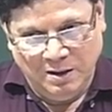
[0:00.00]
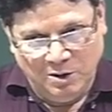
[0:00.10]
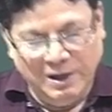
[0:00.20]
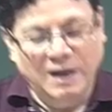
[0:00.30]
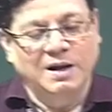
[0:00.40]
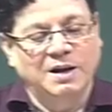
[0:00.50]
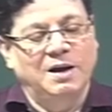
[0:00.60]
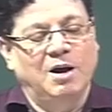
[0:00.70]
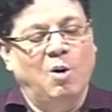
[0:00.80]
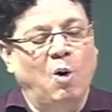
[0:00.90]
Okay.
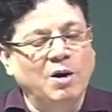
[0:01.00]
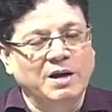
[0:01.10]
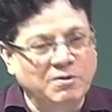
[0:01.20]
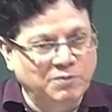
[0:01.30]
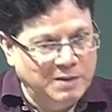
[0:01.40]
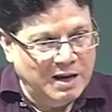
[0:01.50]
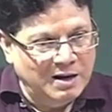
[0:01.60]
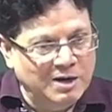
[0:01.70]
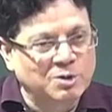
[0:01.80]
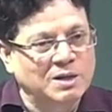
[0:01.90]
Or if they
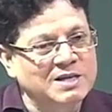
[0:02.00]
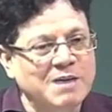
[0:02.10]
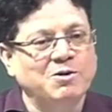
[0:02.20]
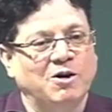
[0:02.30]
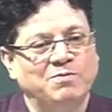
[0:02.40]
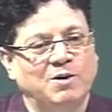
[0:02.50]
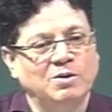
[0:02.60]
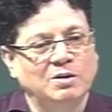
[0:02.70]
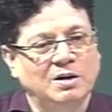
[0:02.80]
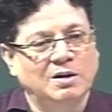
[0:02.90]
lead to the same compound,